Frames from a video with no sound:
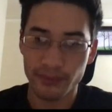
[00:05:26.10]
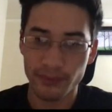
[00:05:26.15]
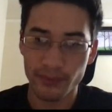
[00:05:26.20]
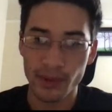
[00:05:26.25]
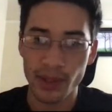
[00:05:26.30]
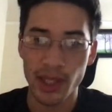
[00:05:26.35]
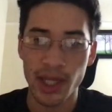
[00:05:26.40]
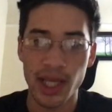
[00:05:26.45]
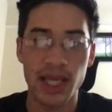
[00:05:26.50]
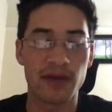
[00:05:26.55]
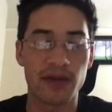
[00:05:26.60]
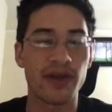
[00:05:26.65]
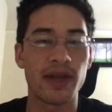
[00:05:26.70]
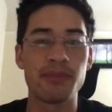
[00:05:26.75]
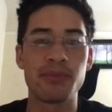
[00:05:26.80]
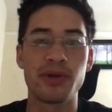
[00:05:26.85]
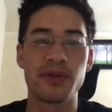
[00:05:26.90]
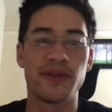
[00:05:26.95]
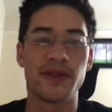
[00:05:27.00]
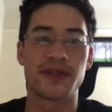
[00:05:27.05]
hey, if I
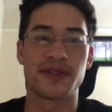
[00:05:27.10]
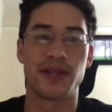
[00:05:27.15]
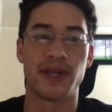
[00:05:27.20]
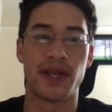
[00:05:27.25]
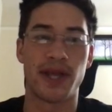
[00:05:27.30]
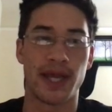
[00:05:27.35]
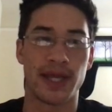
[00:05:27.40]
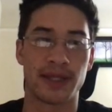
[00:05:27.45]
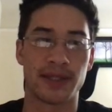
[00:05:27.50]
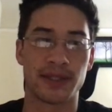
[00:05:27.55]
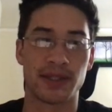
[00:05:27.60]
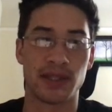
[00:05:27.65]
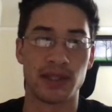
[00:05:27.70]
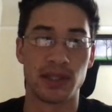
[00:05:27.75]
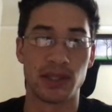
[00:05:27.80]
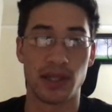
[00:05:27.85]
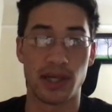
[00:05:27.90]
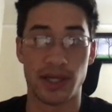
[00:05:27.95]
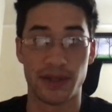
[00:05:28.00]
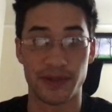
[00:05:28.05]
put this knight
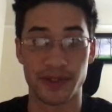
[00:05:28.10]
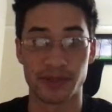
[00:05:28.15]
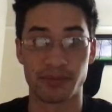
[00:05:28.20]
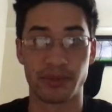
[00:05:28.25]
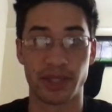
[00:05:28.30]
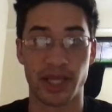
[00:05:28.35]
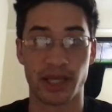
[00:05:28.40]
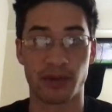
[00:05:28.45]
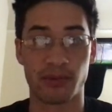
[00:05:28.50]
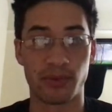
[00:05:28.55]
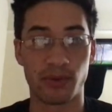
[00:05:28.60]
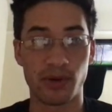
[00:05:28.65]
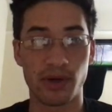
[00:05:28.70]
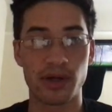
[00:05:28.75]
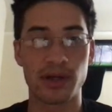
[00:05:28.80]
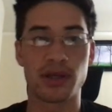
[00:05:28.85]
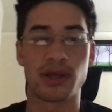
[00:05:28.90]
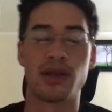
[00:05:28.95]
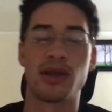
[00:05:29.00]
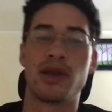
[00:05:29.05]
on this blank
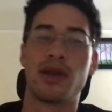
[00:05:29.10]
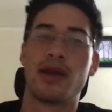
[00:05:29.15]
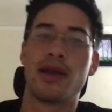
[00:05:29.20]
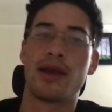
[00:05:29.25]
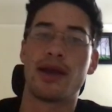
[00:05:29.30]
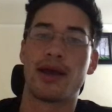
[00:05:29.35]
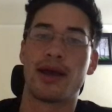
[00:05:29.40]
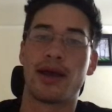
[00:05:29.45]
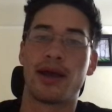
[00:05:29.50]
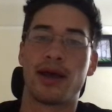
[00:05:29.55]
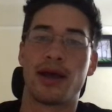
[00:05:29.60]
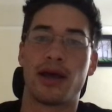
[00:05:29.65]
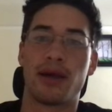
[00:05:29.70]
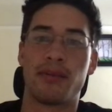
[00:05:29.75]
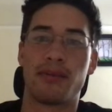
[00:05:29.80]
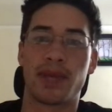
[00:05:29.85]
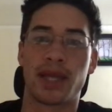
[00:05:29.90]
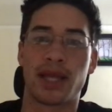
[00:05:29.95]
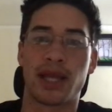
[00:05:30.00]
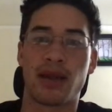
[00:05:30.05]
board,
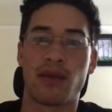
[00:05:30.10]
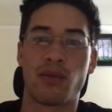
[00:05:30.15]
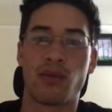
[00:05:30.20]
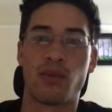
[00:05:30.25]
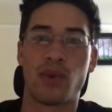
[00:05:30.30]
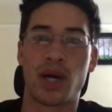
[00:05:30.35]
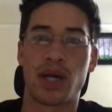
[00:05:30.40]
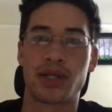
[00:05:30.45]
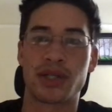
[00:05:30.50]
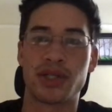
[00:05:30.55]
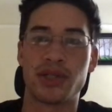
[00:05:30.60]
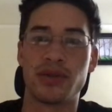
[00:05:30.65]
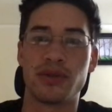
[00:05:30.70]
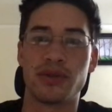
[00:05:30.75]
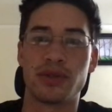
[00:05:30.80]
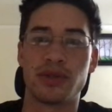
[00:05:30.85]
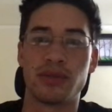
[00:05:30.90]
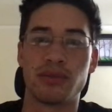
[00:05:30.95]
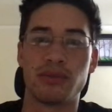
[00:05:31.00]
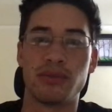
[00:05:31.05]
and I want you
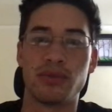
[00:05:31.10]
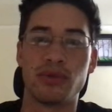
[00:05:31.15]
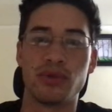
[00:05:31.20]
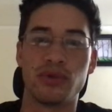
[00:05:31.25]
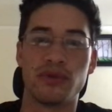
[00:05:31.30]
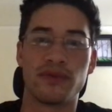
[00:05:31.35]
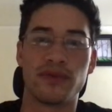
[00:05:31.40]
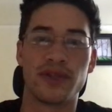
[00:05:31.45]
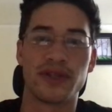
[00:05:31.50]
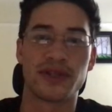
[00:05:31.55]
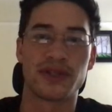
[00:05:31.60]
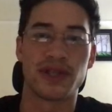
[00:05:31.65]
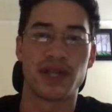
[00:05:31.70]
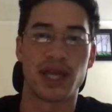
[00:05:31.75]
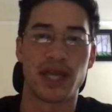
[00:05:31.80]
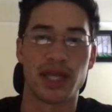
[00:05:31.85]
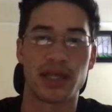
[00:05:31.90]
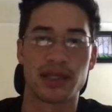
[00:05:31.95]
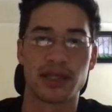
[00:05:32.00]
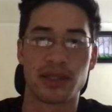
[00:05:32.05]
to move this
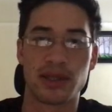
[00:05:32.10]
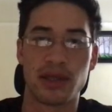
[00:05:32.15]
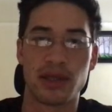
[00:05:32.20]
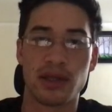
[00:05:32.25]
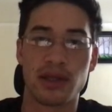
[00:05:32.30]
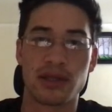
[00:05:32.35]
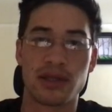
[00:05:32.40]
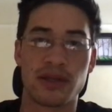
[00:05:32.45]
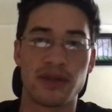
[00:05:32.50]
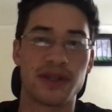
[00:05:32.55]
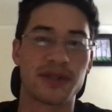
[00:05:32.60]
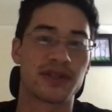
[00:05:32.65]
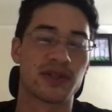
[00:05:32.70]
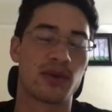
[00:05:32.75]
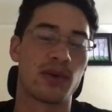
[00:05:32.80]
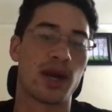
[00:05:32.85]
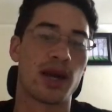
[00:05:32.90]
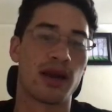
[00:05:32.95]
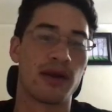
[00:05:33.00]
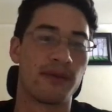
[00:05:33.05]
knight to this
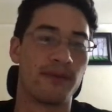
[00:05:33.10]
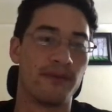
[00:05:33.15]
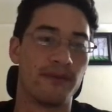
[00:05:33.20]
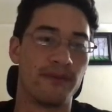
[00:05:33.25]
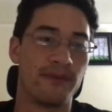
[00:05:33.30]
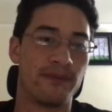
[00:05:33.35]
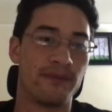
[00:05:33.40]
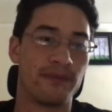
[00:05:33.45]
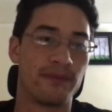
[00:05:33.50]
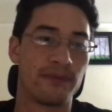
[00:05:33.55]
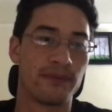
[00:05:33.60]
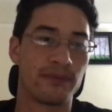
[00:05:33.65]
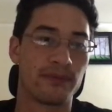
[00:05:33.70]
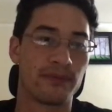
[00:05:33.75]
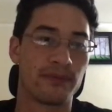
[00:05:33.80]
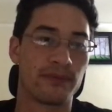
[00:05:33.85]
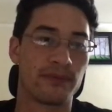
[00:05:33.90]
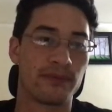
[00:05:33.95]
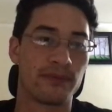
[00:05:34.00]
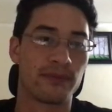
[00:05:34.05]
square,
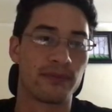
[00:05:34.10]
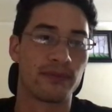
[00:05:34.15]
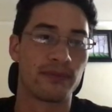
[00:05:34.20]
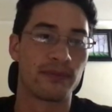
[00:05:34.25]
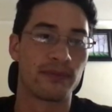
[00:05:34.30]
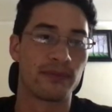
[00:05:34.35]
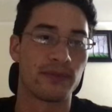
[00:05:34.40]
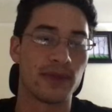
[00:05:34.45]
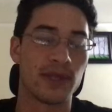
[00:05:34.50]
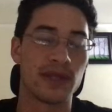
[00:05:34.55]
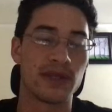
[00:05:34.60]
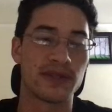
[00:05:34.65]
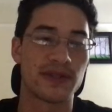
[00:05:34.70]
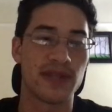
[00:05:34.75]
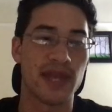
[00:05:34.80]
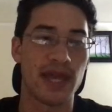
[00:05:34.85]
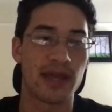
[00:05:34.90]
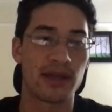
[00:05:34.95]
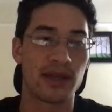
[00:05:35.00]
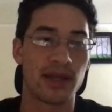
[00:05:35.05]
is
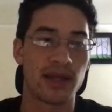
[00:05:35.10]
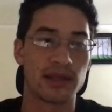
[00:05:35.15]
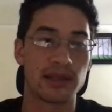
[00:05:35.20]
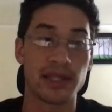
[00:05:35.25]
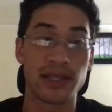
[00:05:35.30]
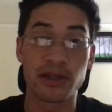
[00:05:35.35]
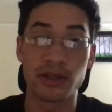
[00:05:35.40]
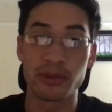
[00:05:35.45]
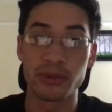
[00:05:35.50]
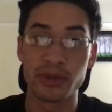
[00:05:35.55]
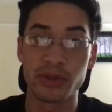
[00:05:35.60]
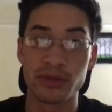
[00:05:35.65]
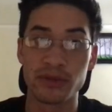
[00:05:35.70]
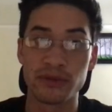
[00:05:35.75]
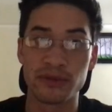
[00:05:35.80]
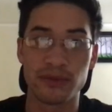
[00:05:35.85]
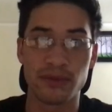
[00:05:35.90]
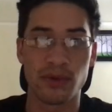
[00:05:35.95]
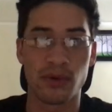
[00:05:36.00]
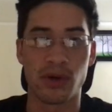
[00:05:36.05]
that a legal
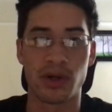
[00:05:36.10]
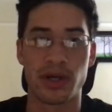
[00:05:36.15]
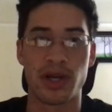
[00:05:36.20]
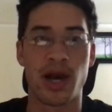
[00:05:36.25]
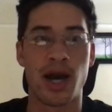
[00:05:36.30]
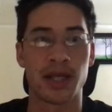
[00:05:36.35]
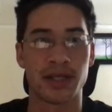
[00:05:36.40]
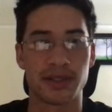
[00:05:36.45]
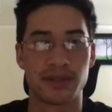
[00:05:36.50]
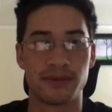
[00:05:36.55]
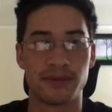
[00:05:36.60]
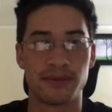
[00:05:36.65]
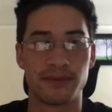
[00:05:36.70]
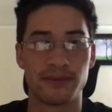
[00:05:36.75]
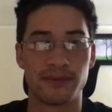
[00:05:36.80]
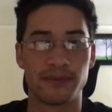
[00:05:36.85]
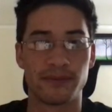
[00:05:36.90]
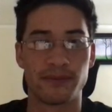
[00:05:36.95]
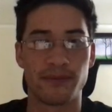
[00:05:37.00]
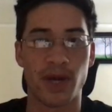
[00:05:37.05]
move or not?
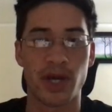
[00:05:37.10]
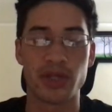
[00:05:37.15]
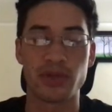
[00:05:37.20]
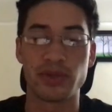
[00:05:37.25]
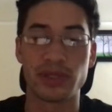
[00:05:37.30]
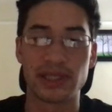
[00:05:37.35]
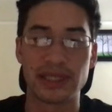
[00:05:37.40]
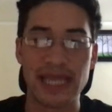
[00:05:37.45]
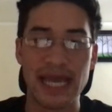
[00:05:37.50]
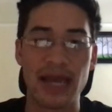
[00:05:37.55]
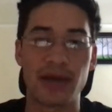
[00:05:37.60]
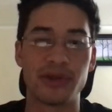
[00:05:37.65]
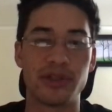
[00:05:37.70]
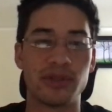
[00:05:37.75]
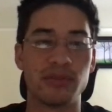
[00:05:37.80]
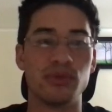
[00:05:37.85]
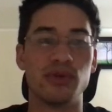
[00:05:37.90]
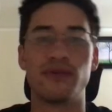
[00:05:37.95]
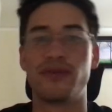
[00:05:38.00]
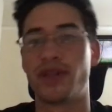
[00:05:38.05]
Are you allowed to
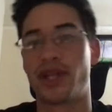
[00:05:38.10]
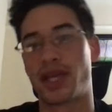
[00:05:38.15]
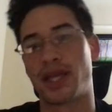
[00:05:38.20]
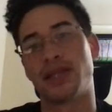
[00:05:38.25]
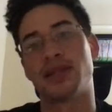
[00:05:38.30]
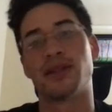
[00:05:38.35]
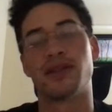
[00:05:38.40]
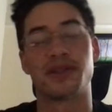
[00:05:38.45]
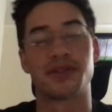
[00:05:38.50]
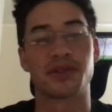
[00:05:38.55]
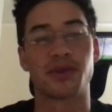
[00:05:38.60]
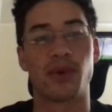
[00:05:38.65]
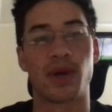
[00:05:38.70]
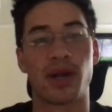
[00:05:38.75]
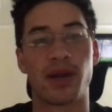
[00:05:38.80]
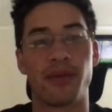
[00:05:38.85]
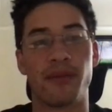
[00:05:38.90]
move the knight to this square?